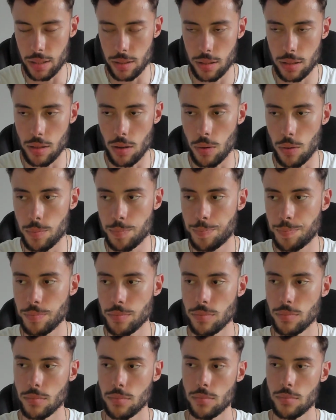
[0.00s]
So
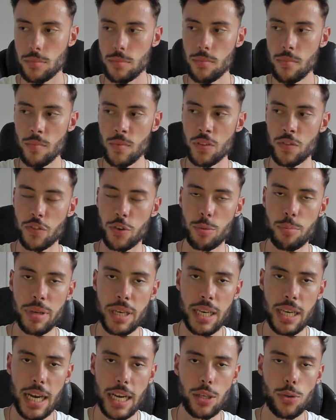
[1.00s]
for
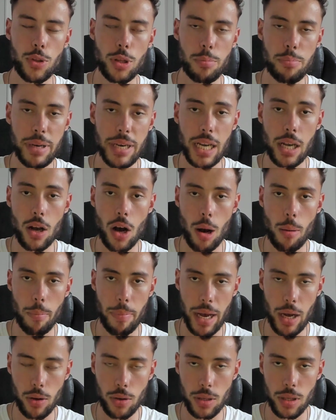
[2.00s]
me, I do the big
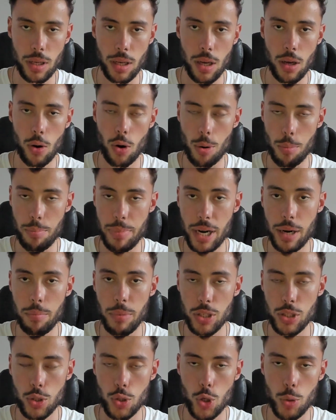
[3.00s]
compound or big
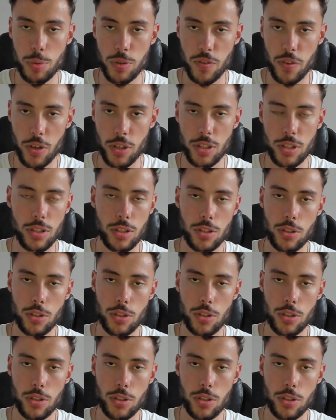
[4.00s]
muscle groups first.